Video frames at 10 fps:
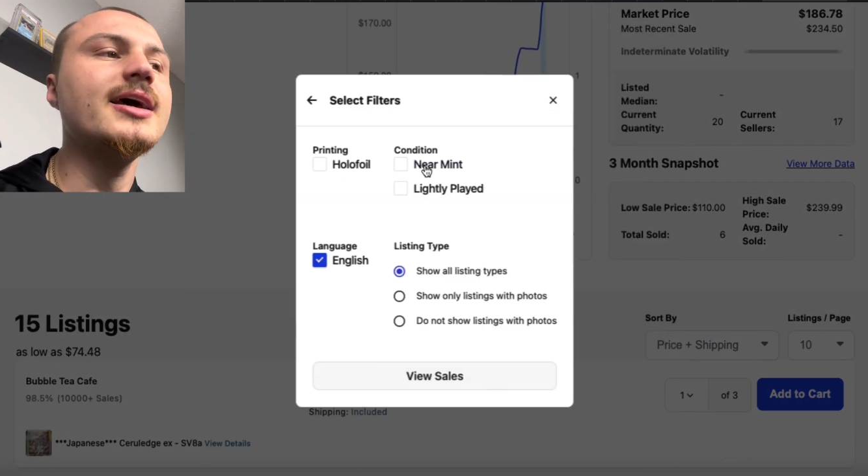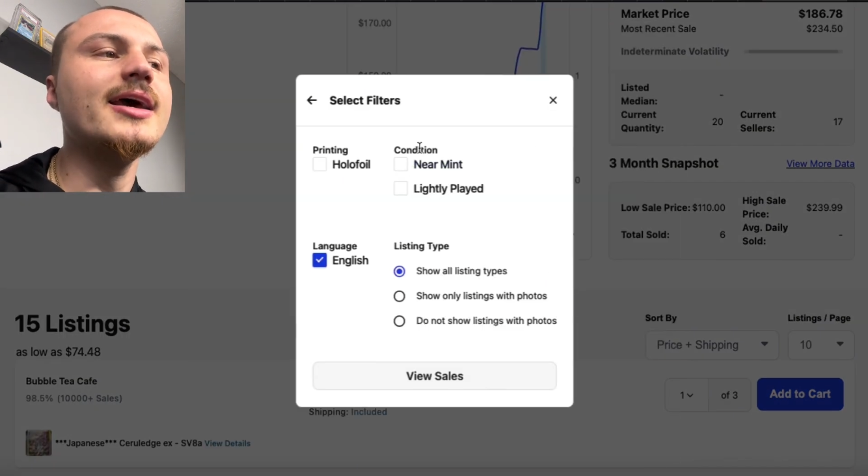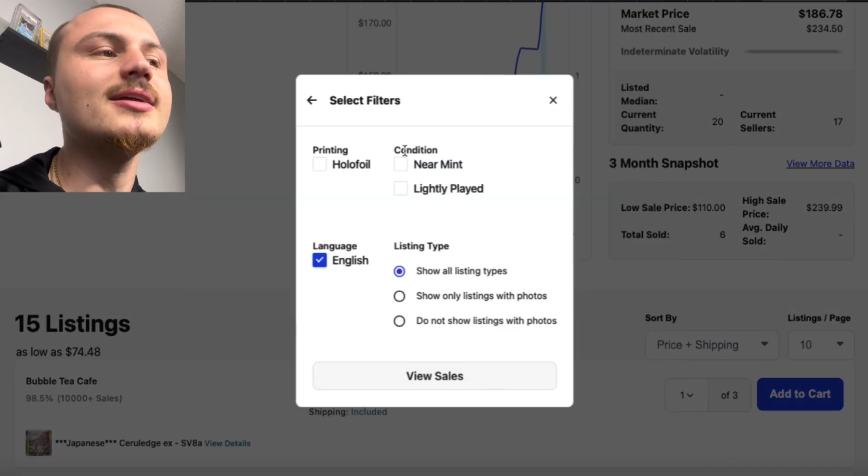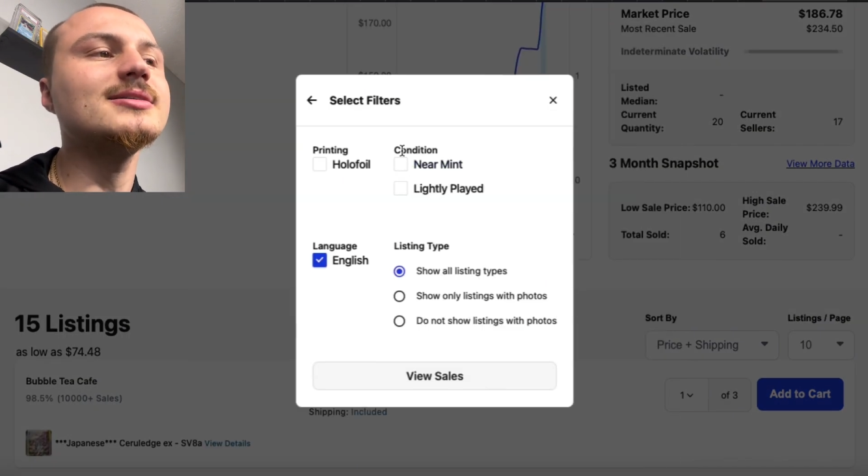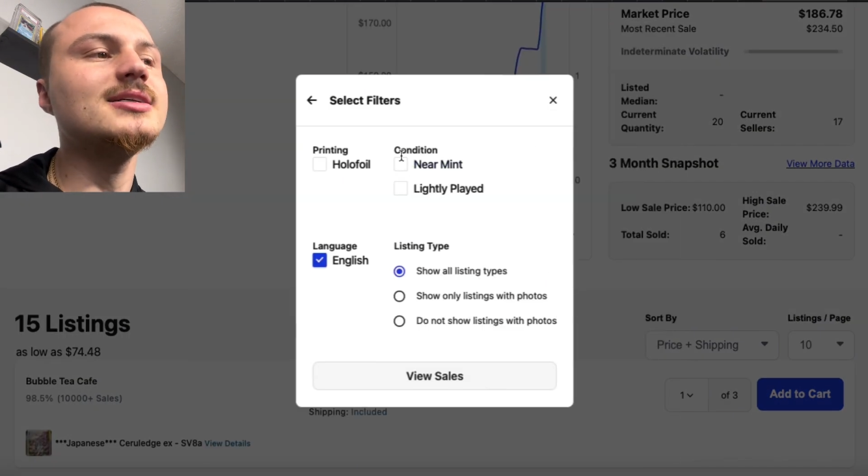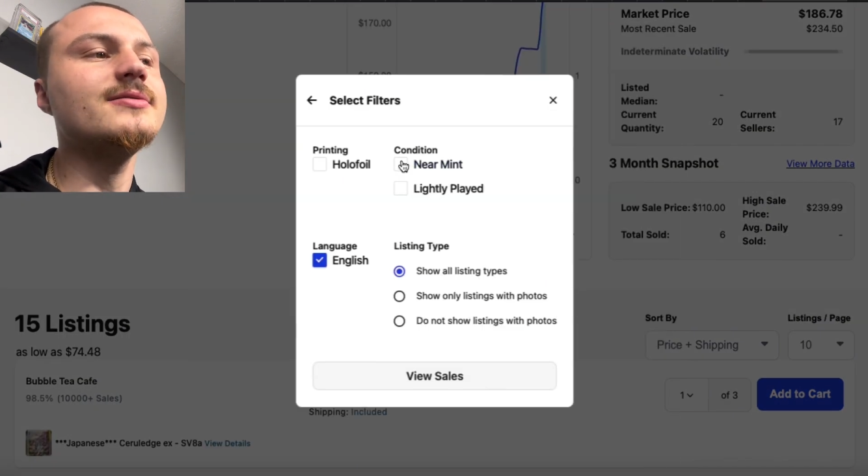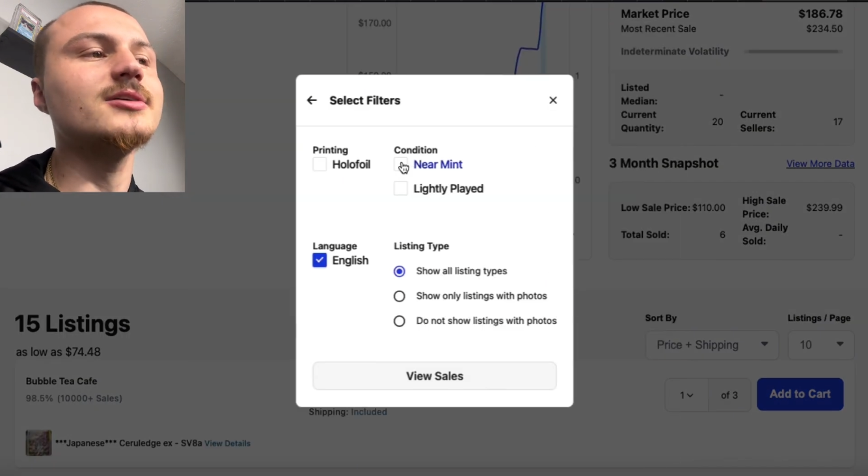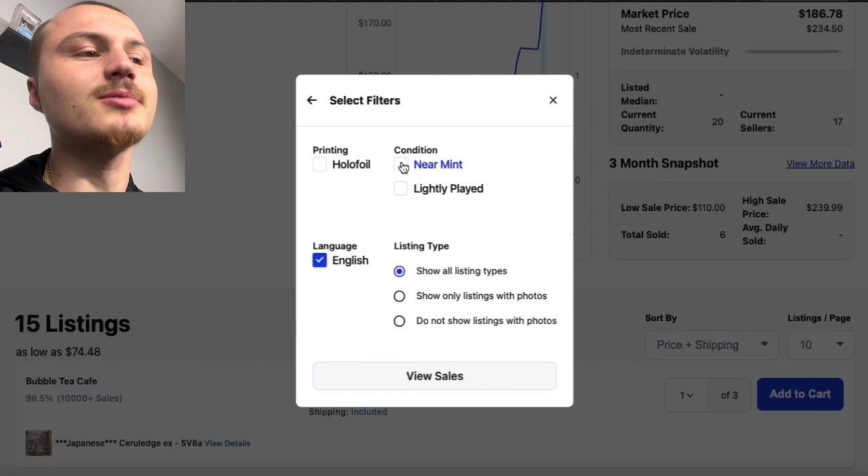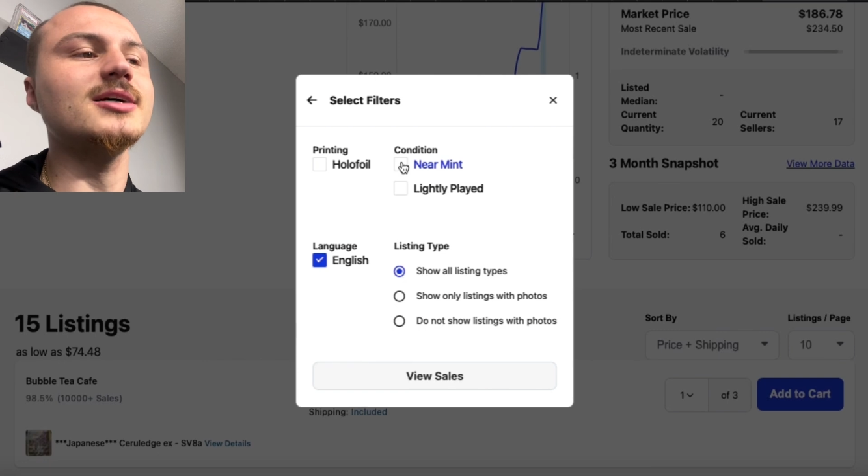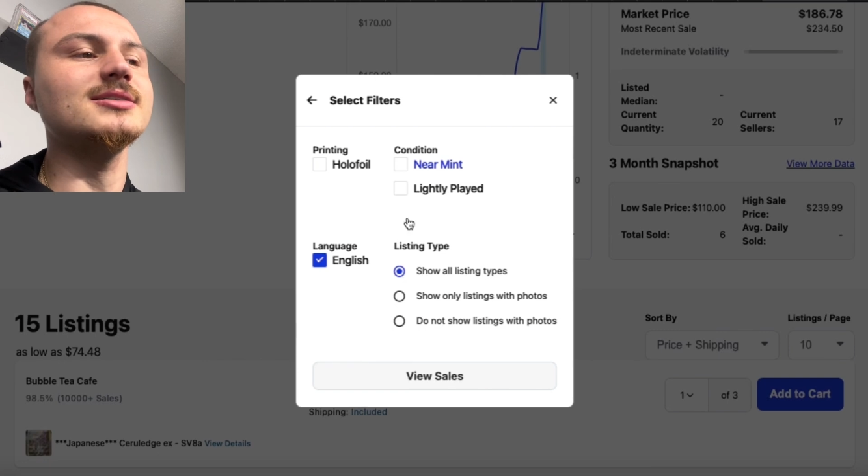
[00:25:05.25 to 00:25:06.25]
and let's see if
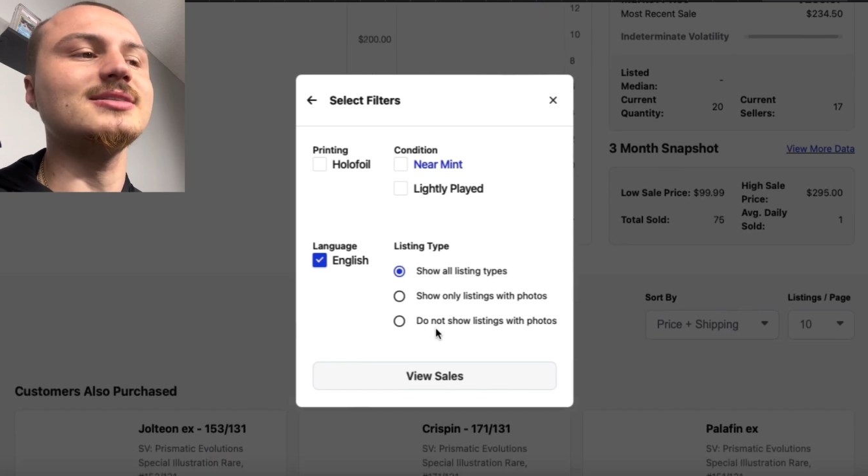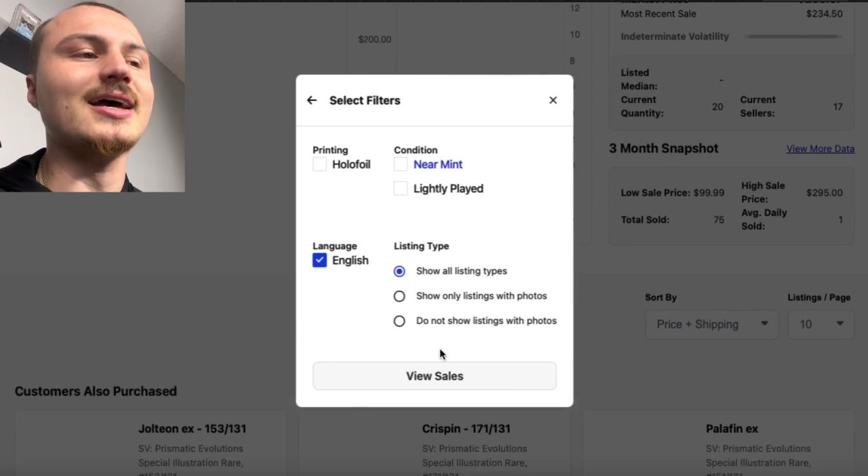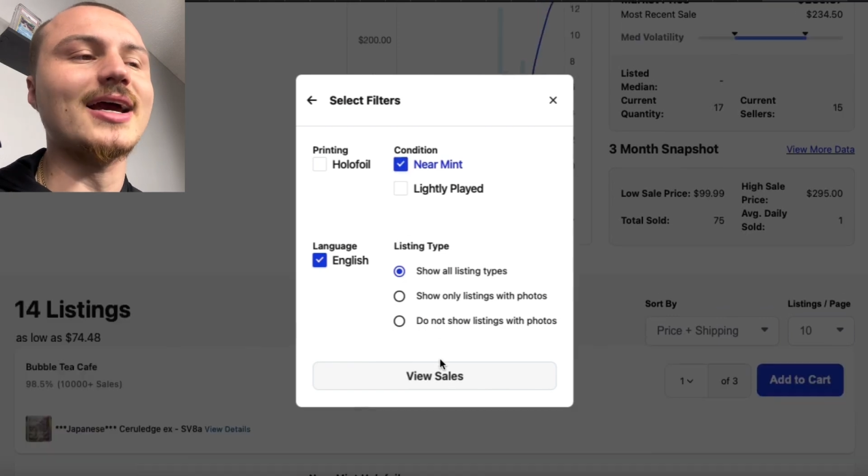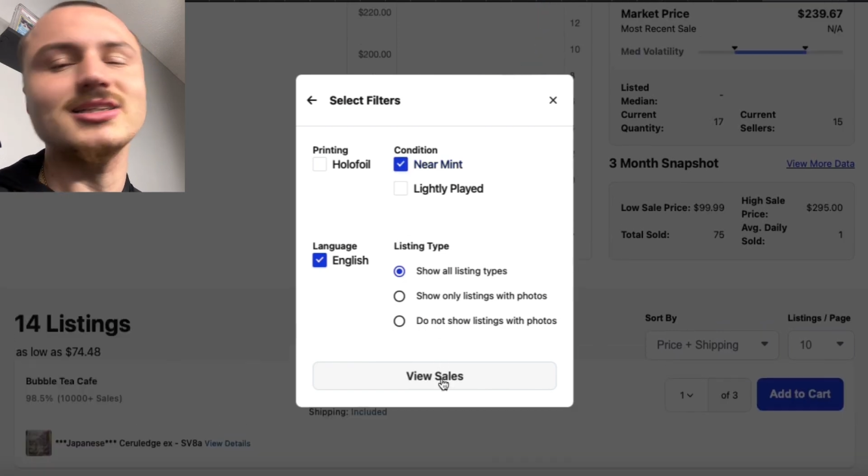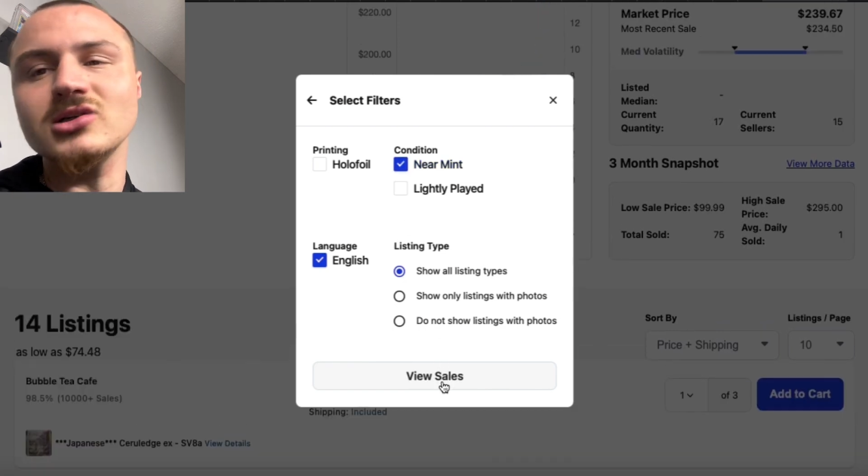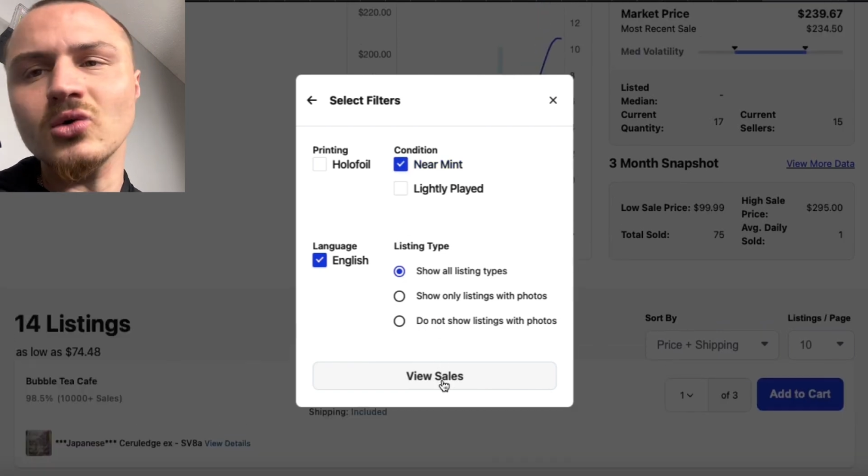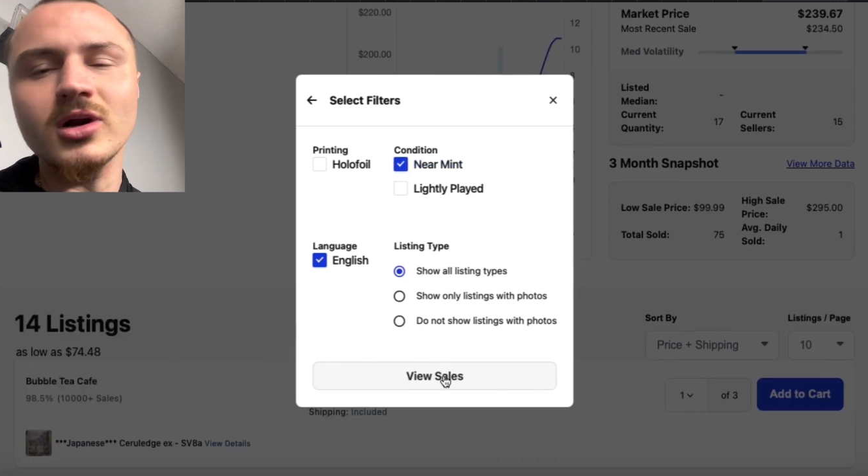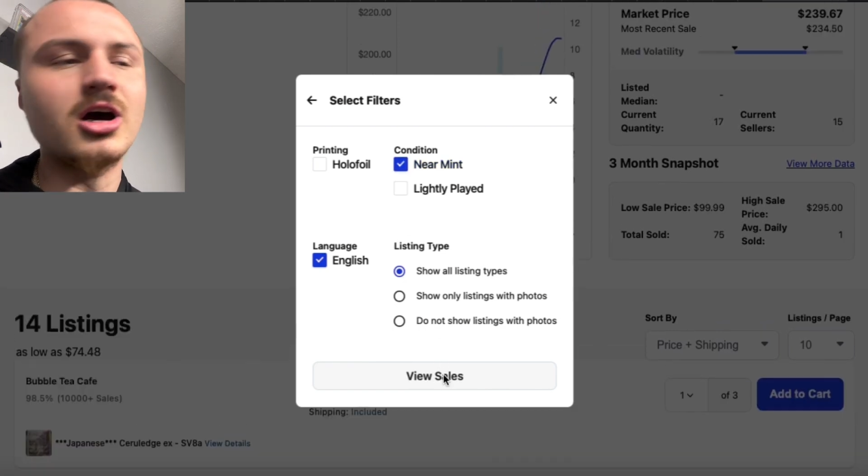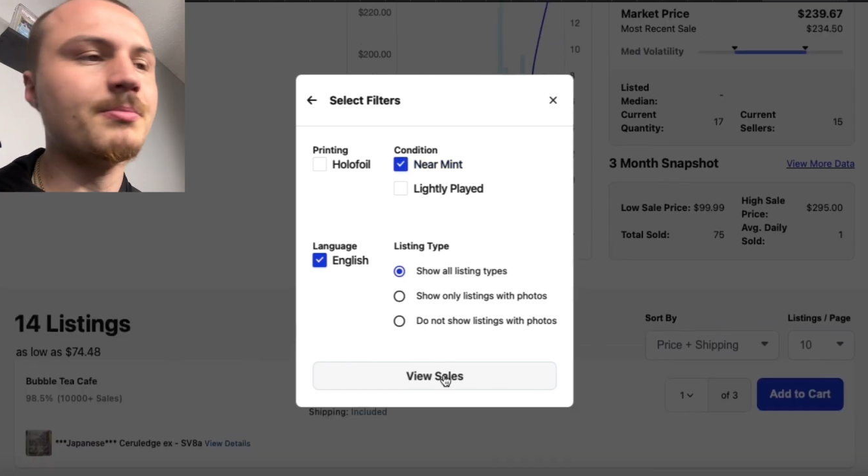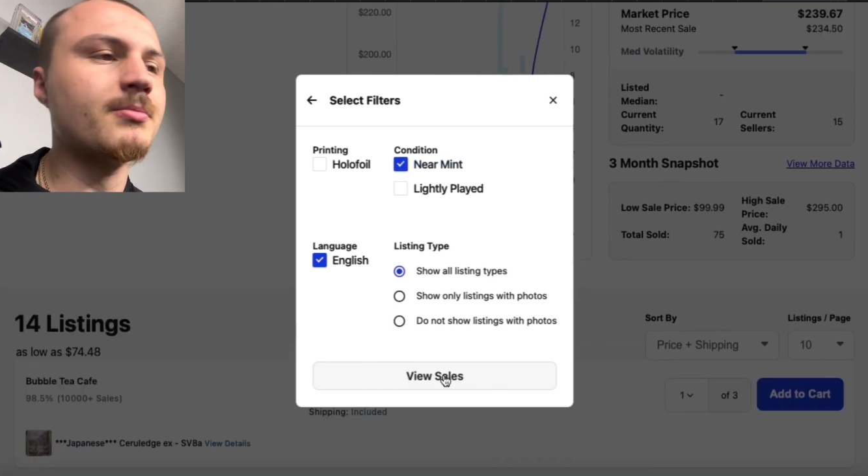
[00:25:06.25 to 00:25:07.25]
this price is actually
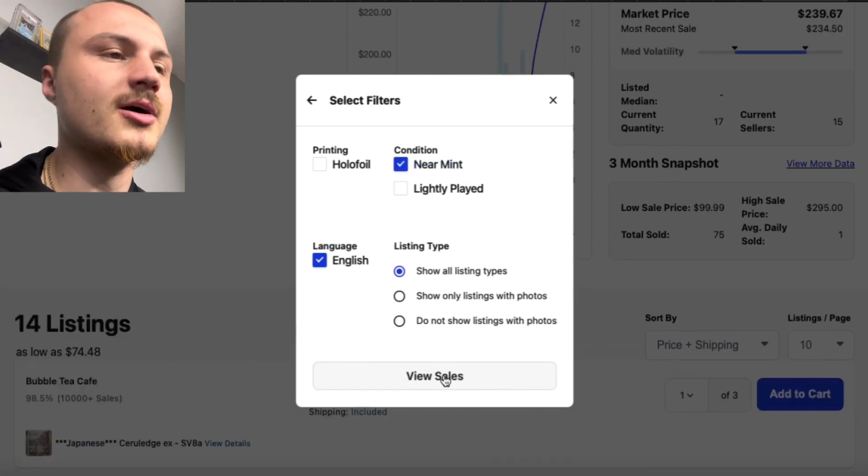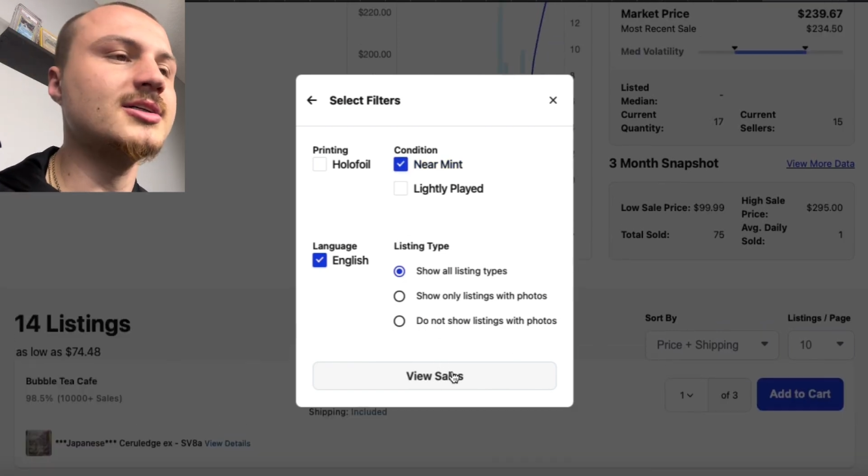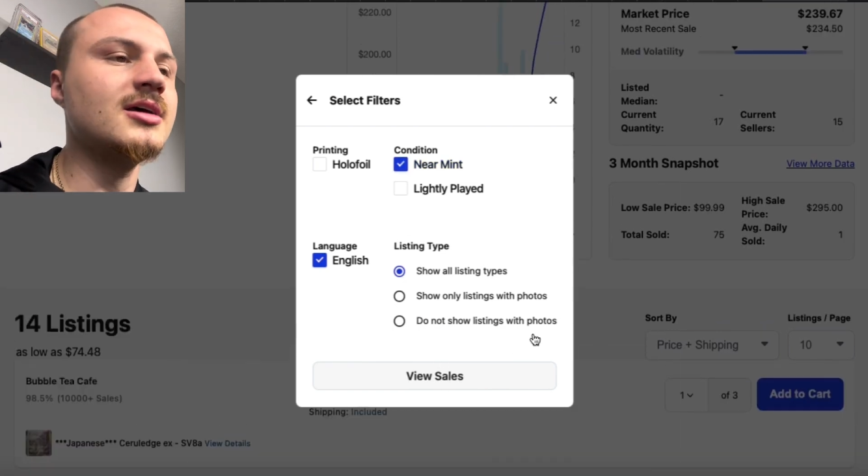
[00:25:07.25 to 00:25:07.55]
going up in price.